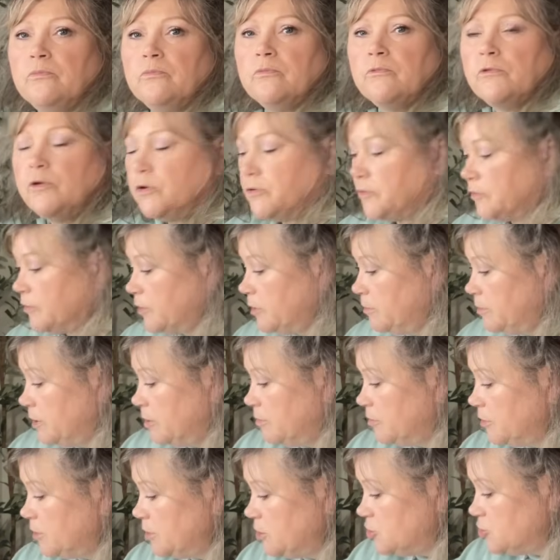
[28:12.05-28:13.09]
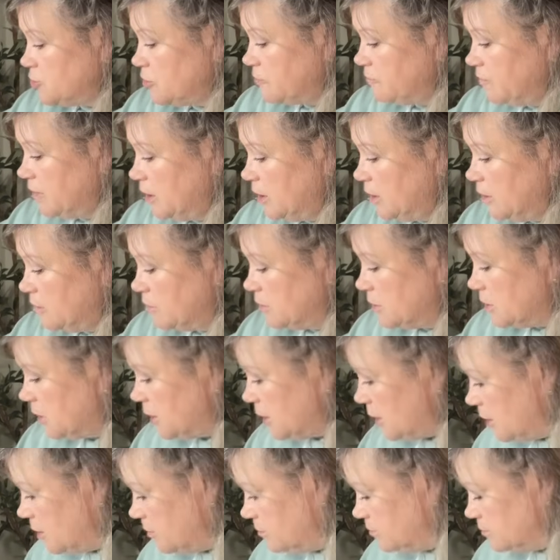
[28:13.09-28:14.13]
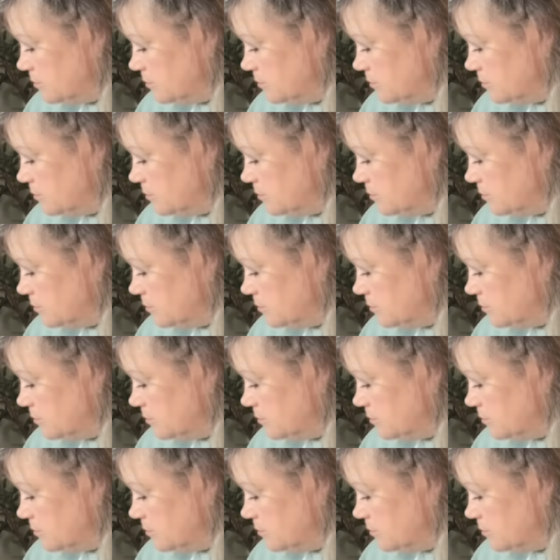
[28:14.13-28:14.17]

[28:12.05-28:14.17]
So it's going to be a pretty short video today.